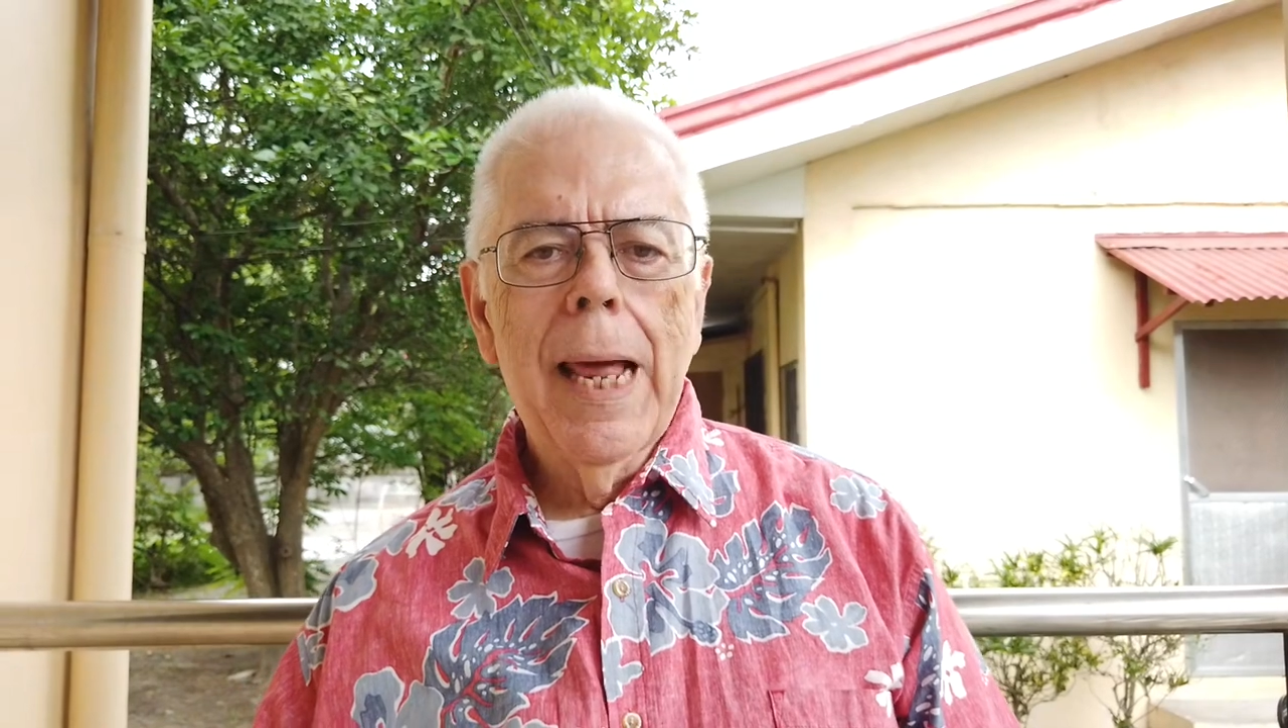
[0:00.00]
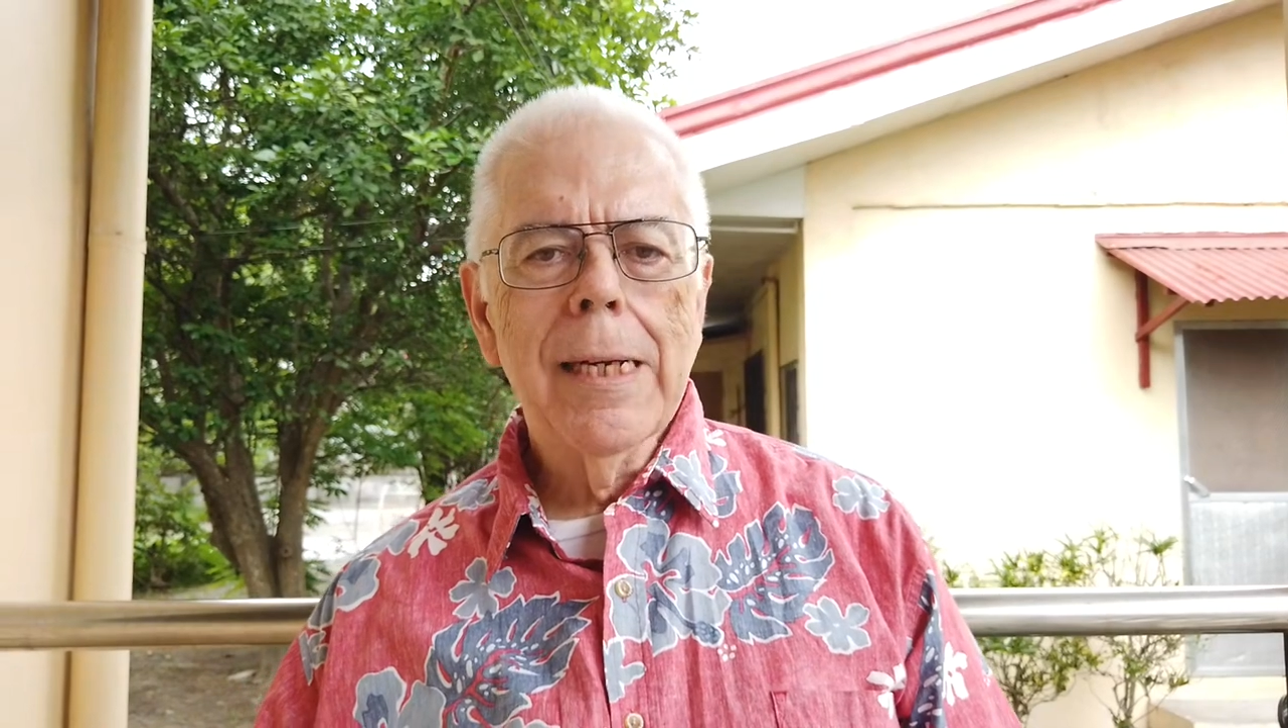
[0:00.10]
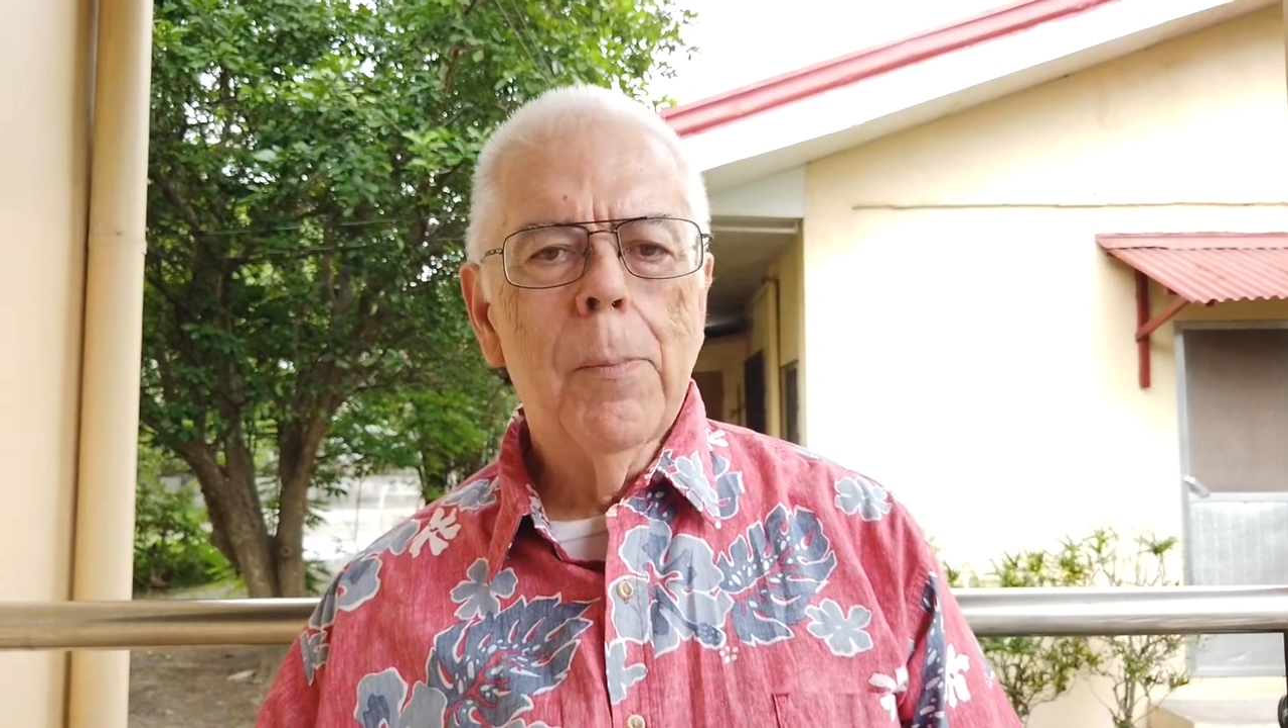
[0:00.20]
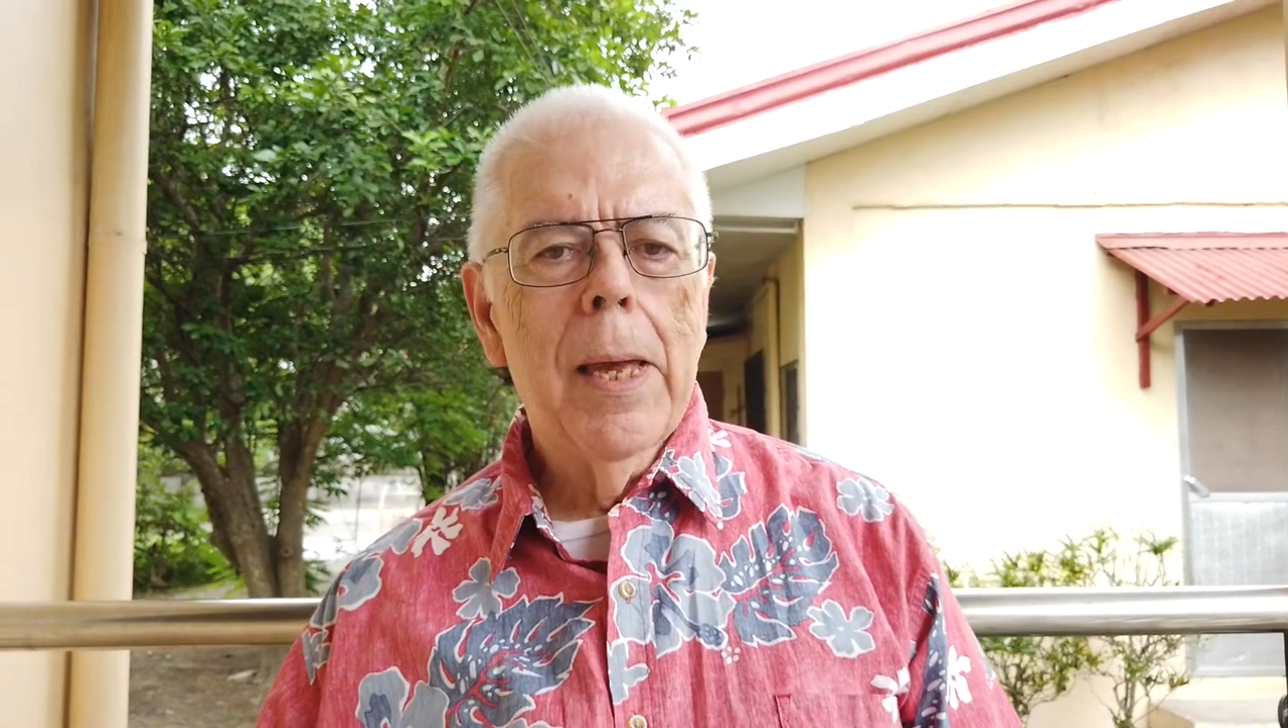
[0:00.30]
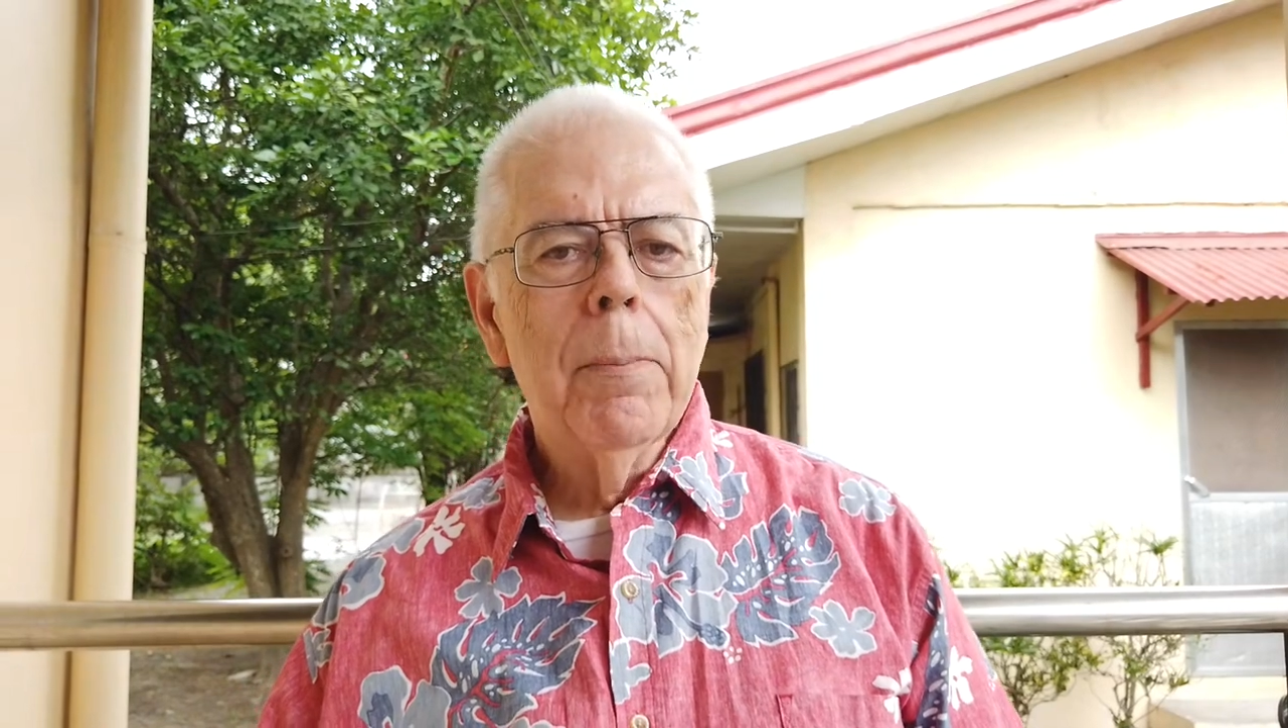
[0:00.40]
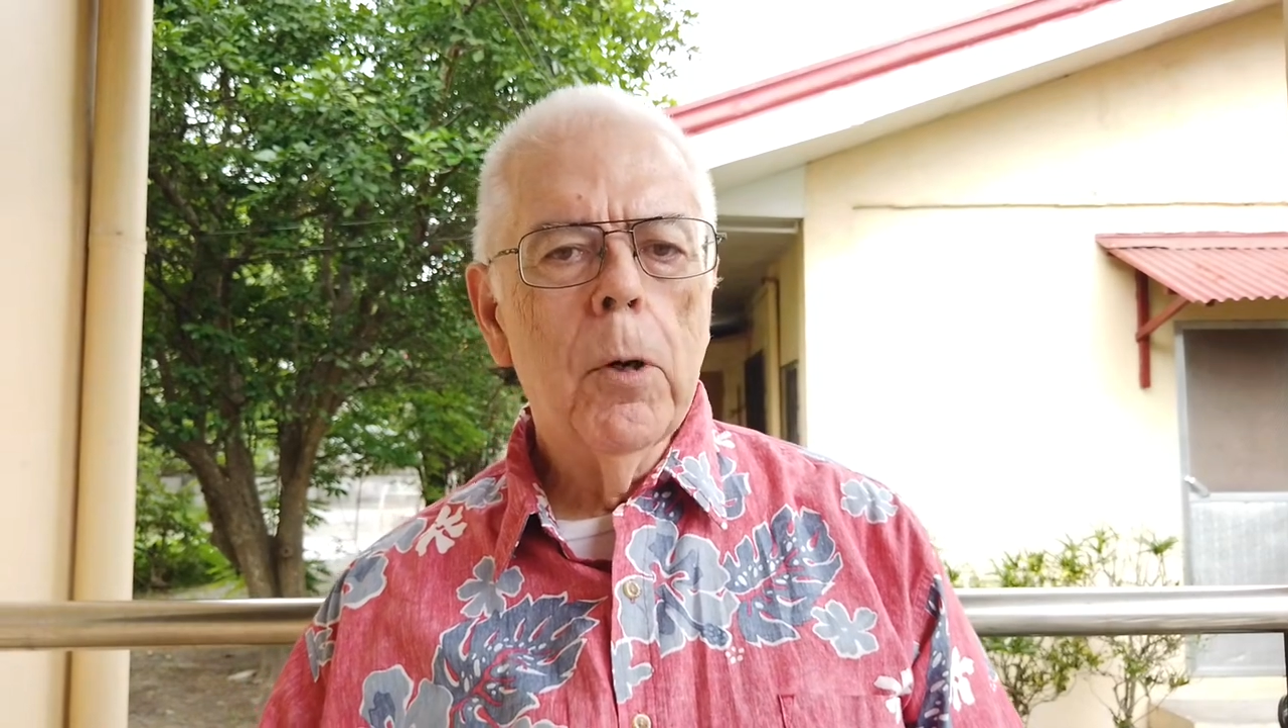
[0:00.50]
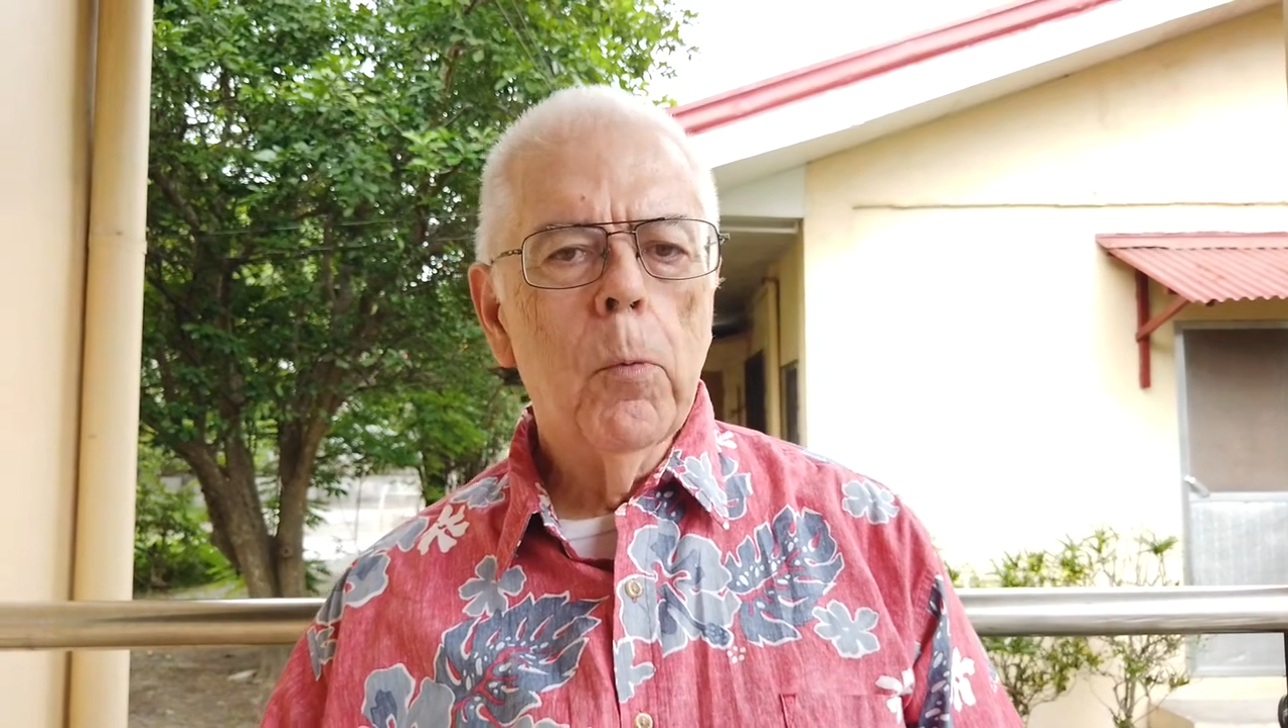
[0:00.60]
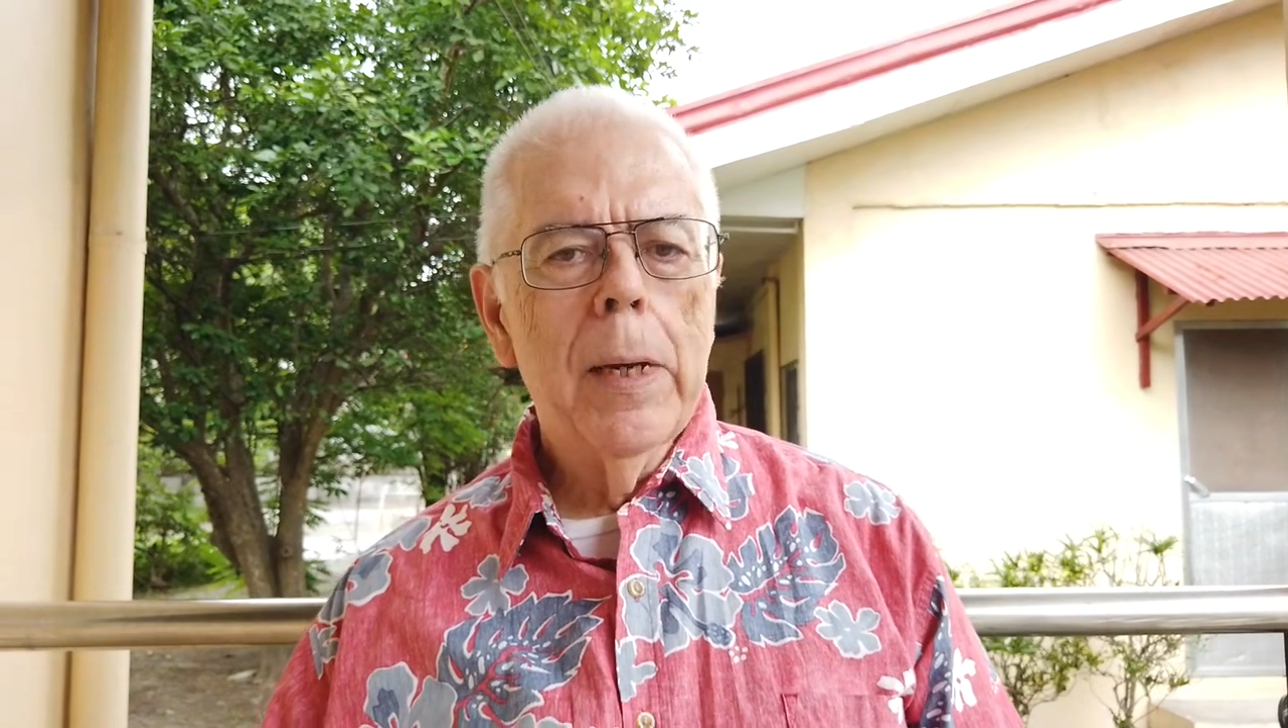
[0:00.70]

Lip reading: like to be able to